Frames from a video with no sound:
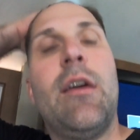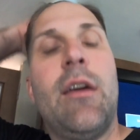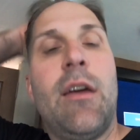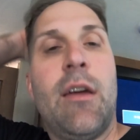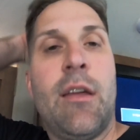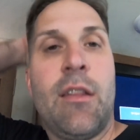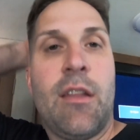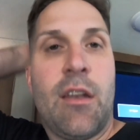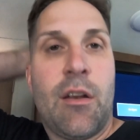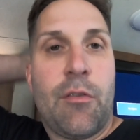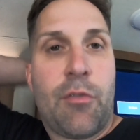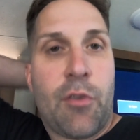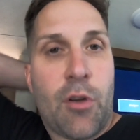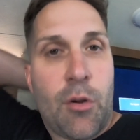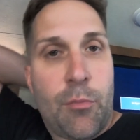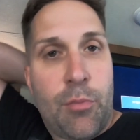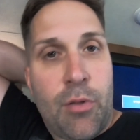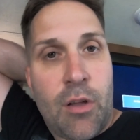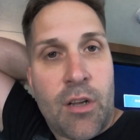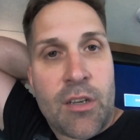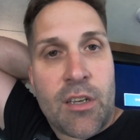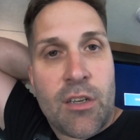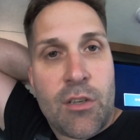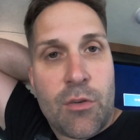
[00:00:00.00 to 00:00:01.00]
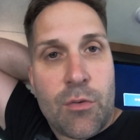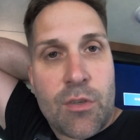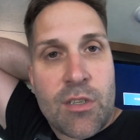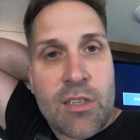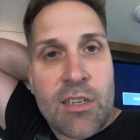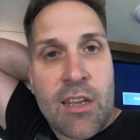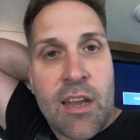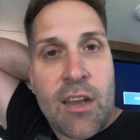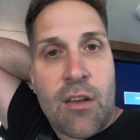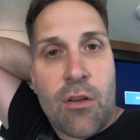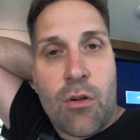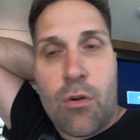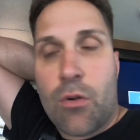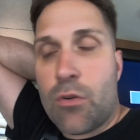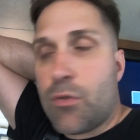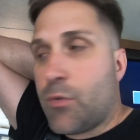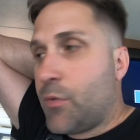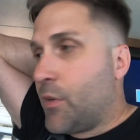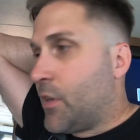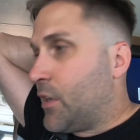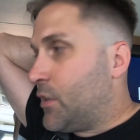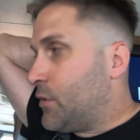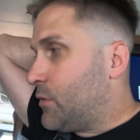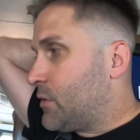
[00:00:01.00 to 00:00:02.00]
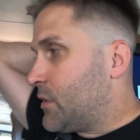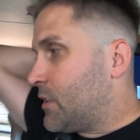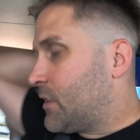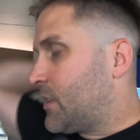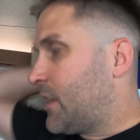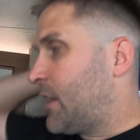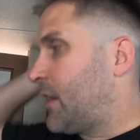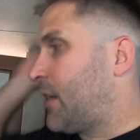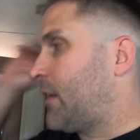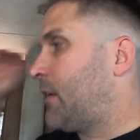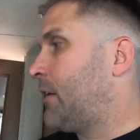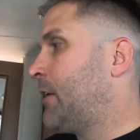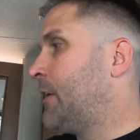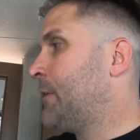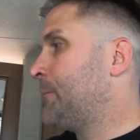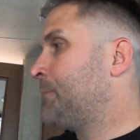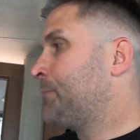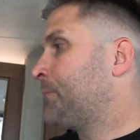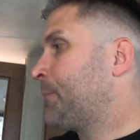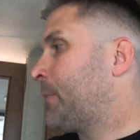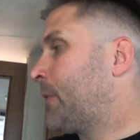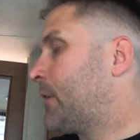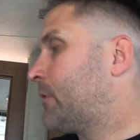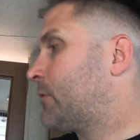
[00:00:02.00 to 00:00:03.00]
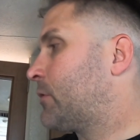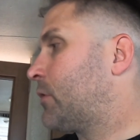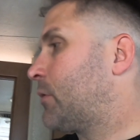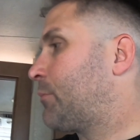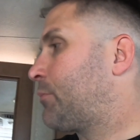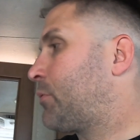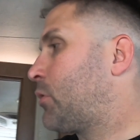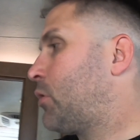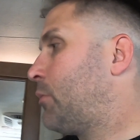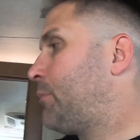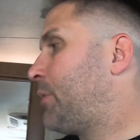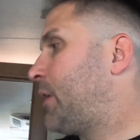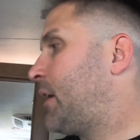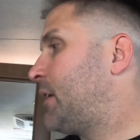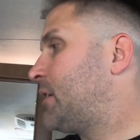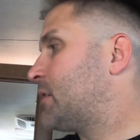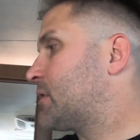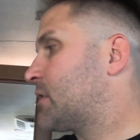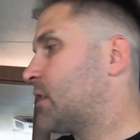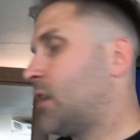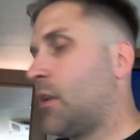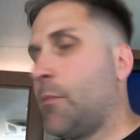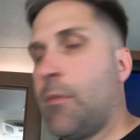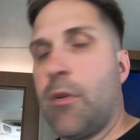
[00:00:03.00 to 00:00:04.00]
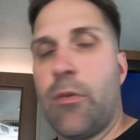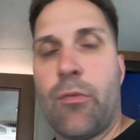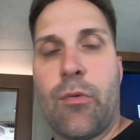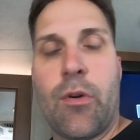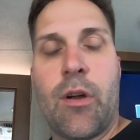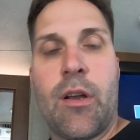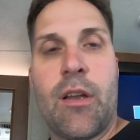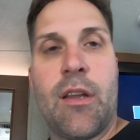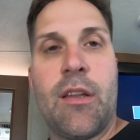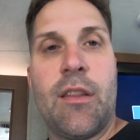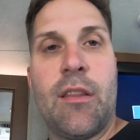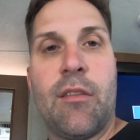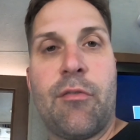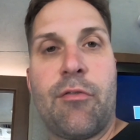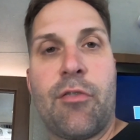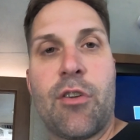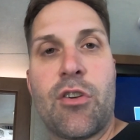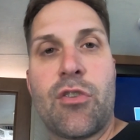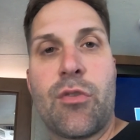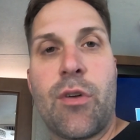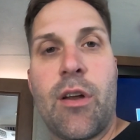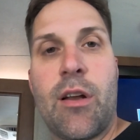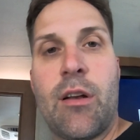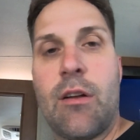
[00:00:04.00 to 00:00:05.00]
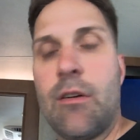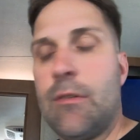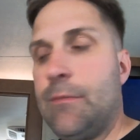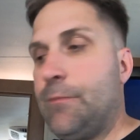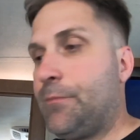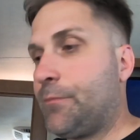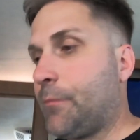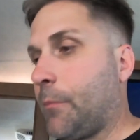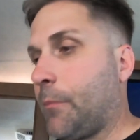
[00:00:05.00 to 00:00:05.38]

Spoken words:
And then if we were plugged into a site, of course, we could use it there. So the propane is going to be running the refrigerator.